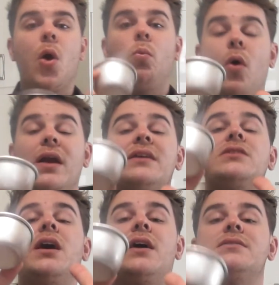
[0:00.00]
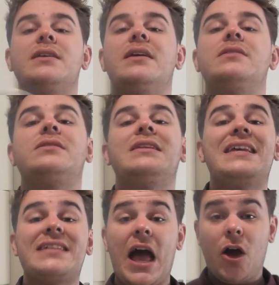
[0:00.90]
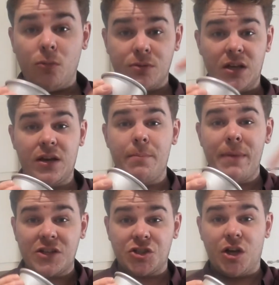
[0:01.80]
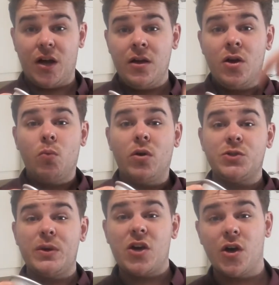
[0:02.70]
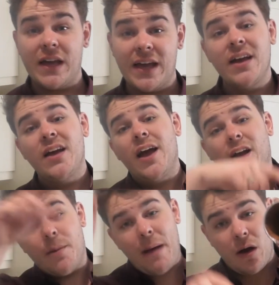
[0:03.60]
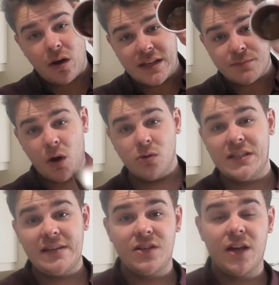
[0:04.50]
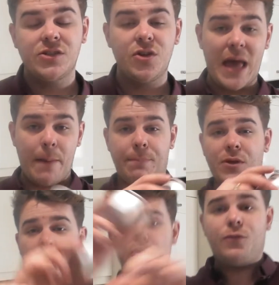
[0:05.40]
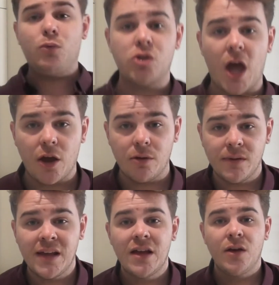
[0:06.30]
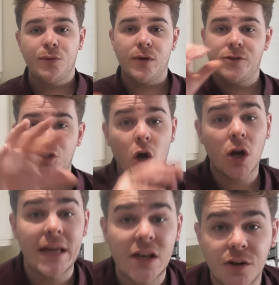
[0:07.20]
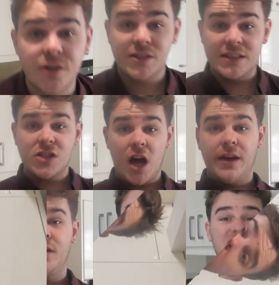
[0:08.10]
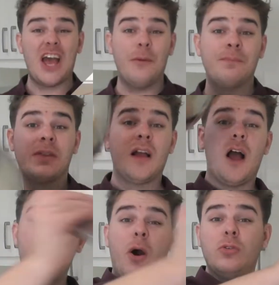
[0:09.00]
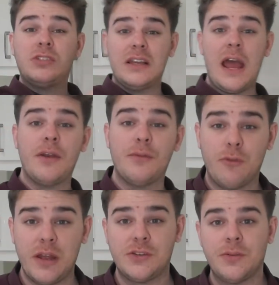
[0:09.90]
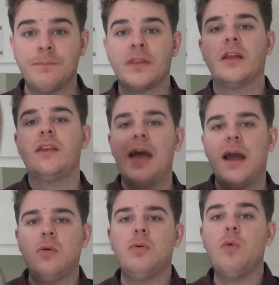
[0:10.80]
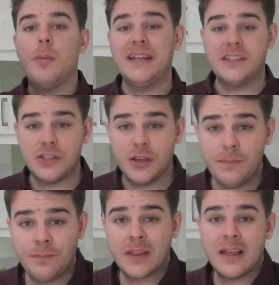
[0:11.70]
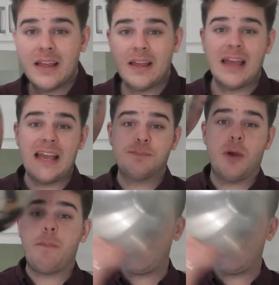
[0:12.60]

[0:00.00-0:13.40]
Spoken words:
What this does is this helps the mixture, once we cook it, come out of these molds easier, so you get a beautiful dome full of chocolatey goodness inside. So, our molds are in the fridge. Now, what we need to do is put a